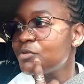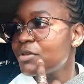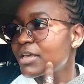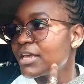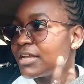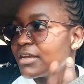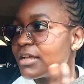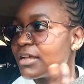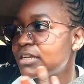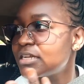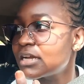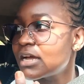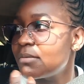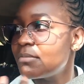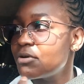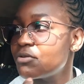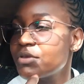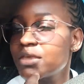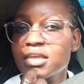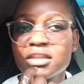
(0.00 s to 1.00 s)
weekend.
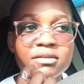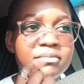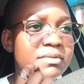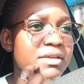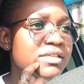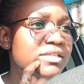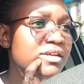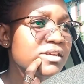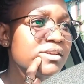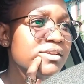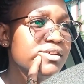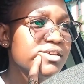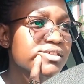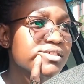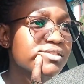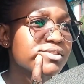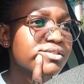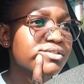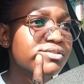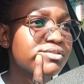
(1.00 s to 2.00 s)
Atakama weekend mesha.
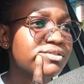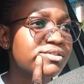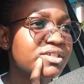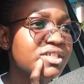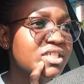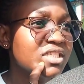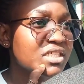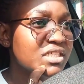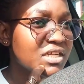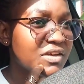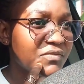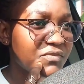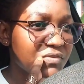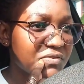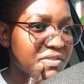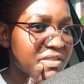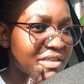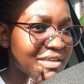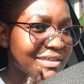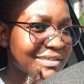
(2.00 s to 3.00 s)
So I need
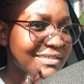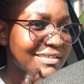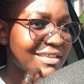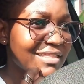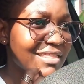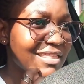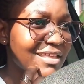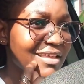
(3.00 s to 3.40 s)
a few things.